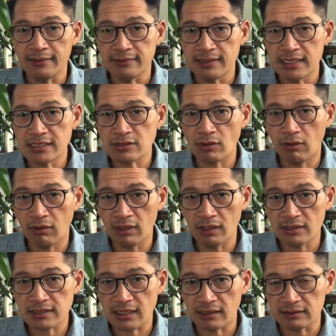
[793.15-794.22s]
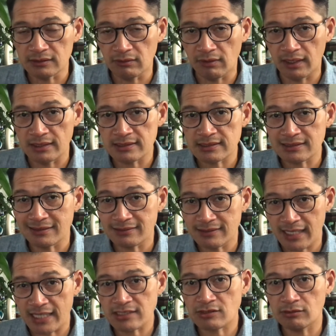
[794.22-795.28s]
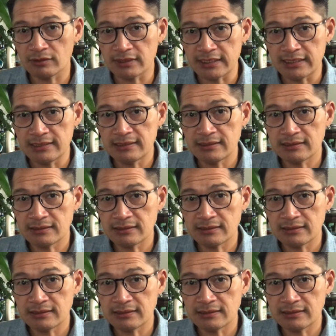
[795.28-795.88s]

These oils are the ones that naturally